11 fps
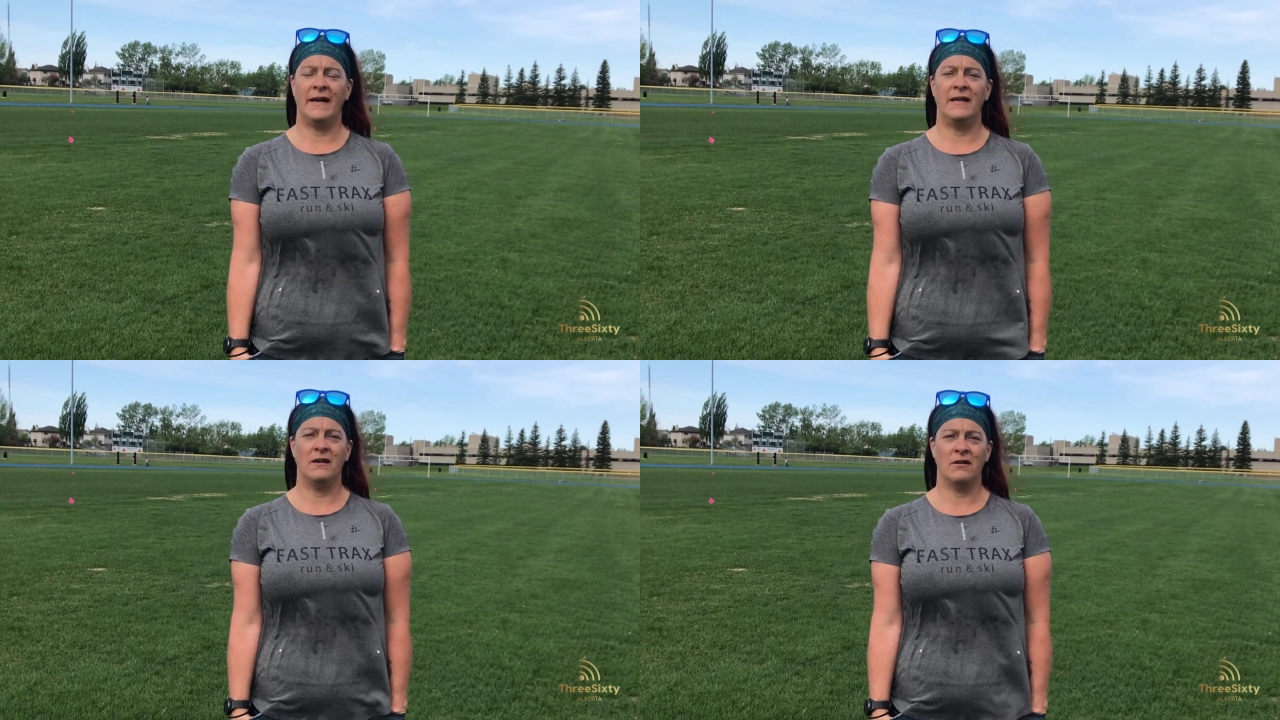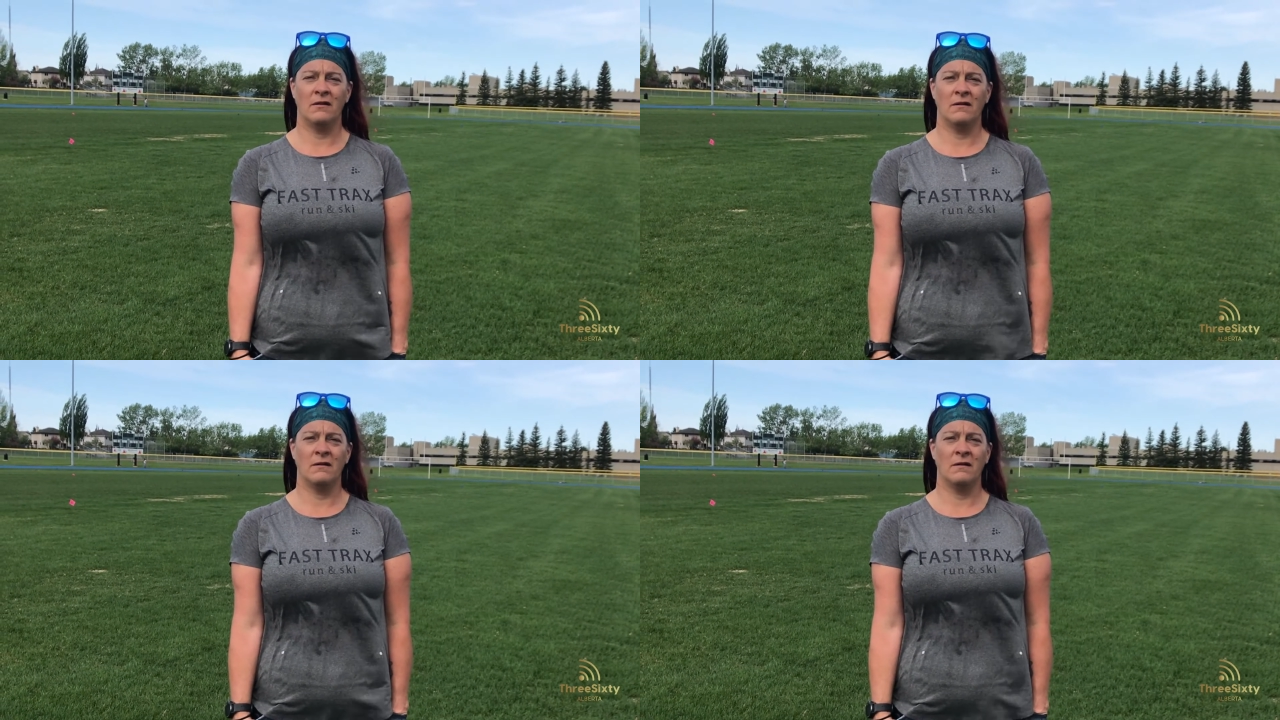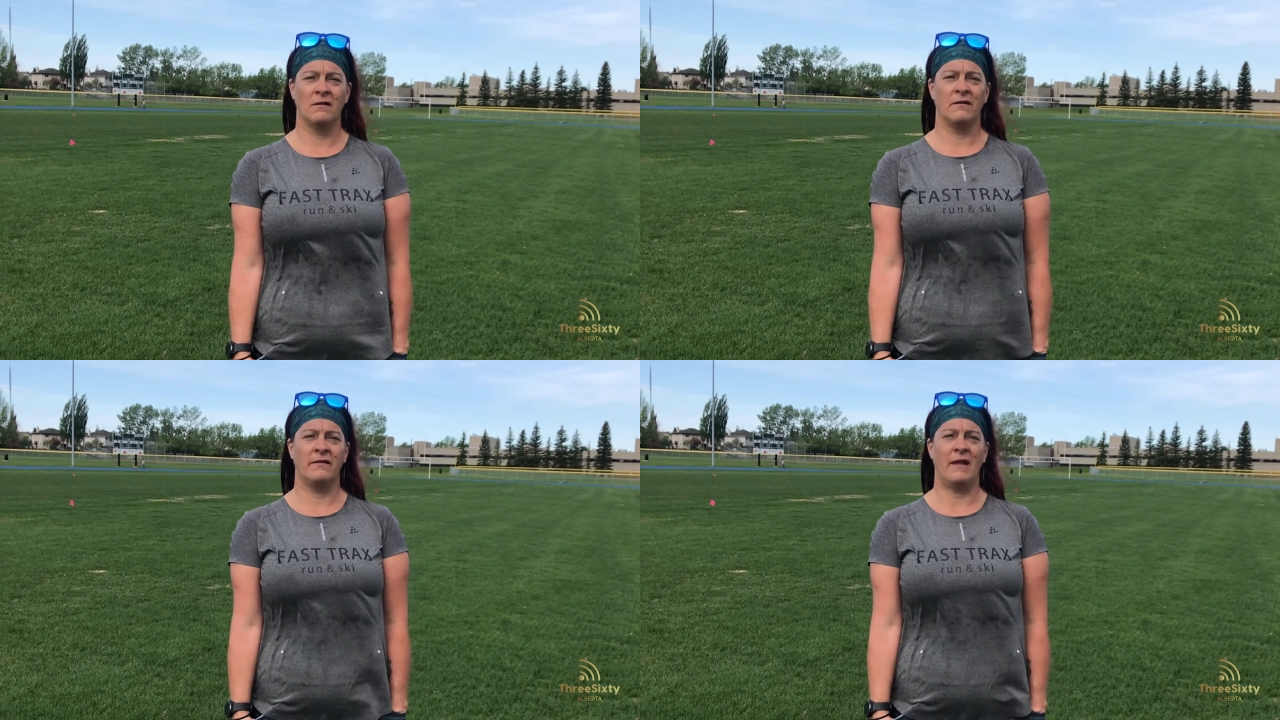I hear
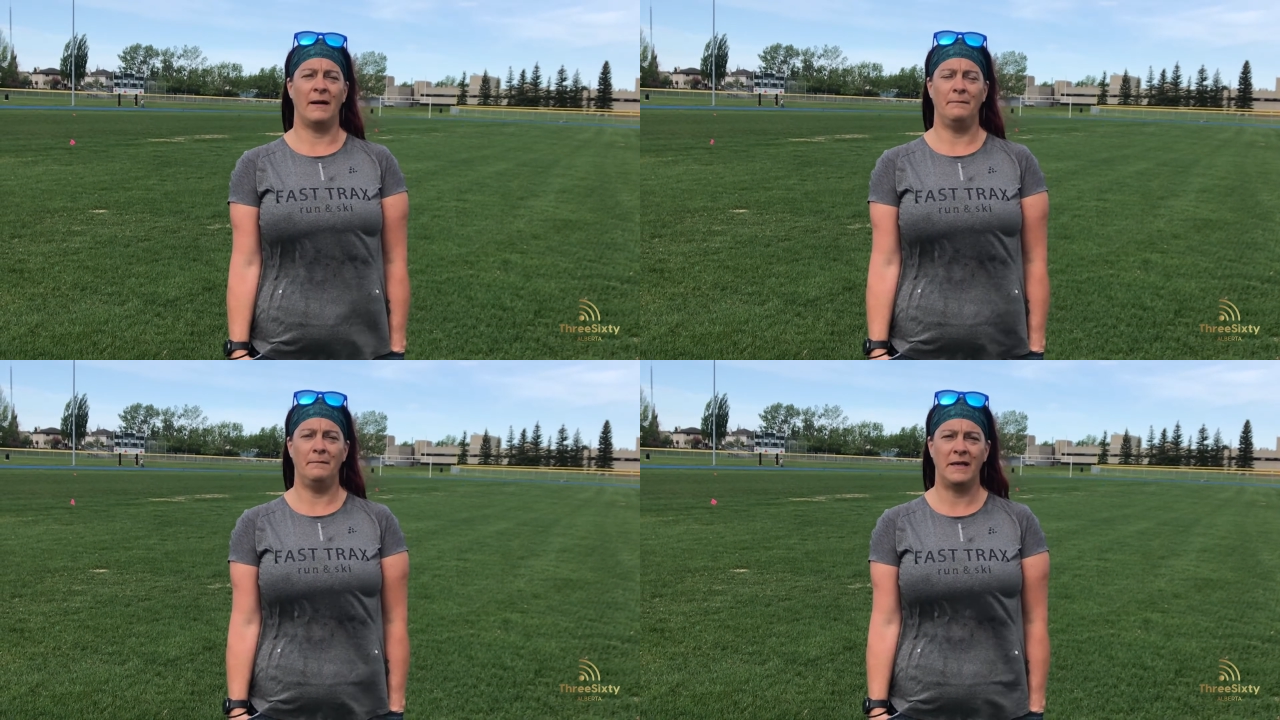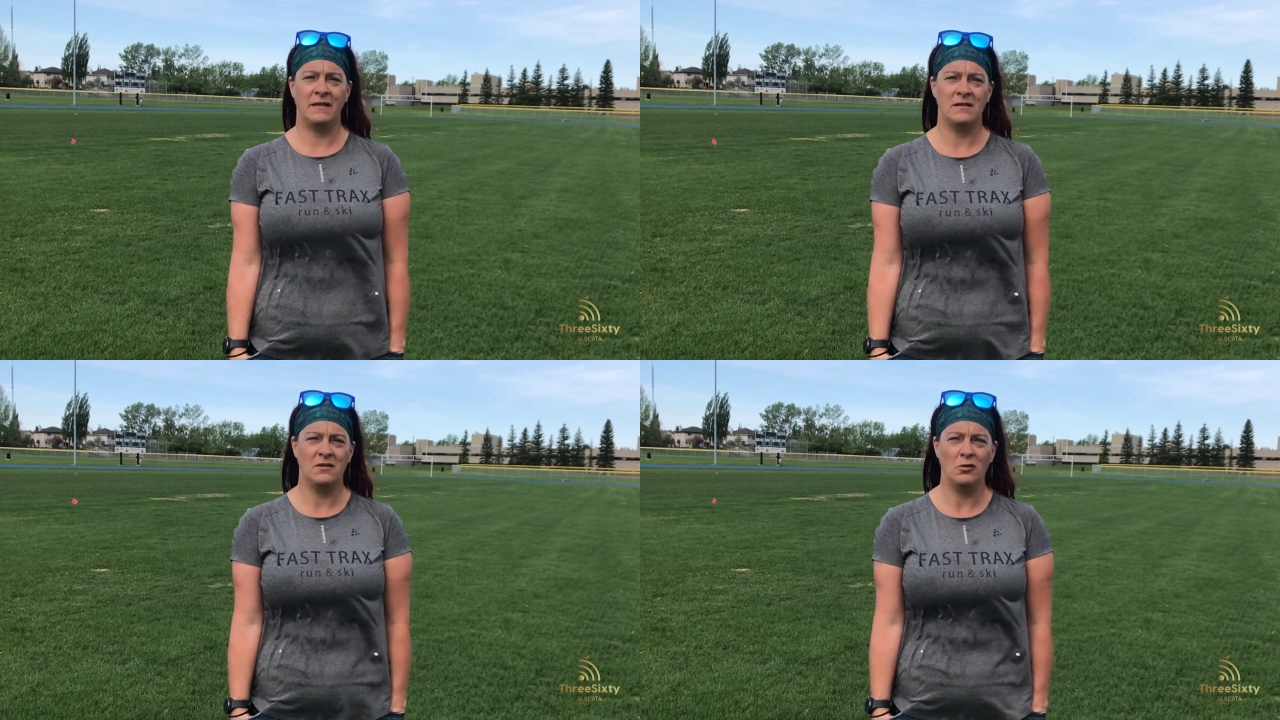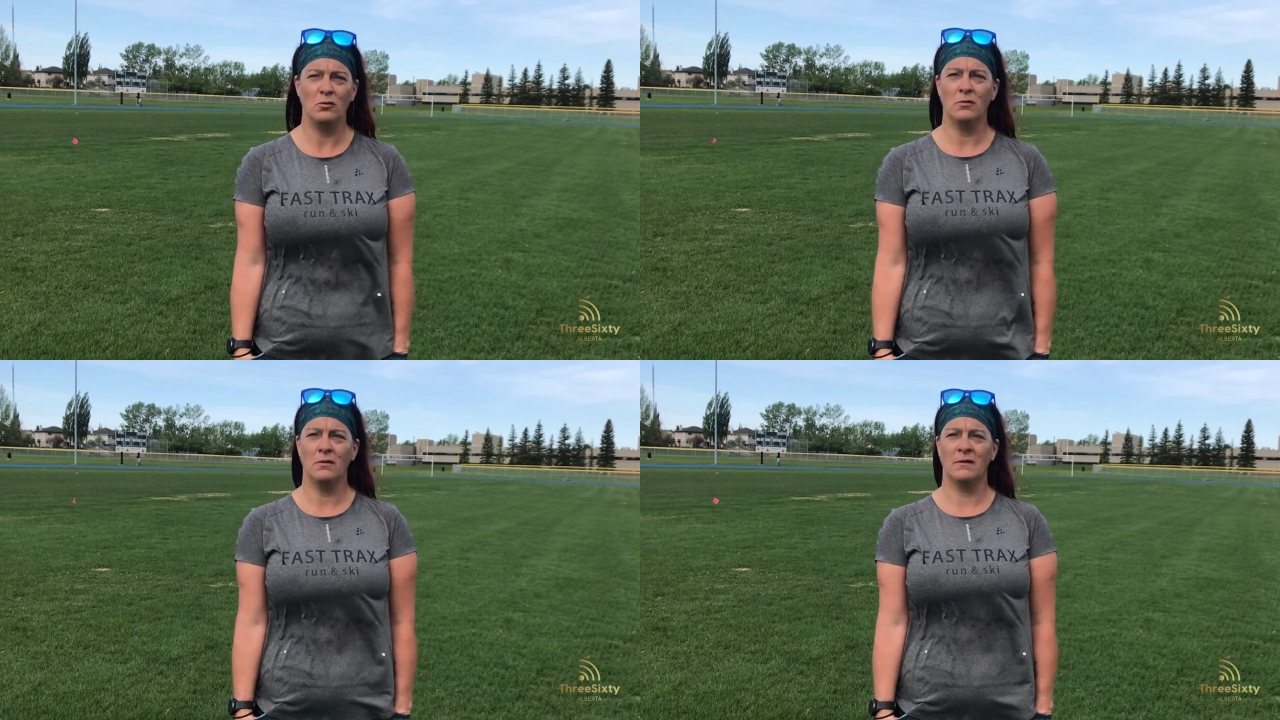that me too,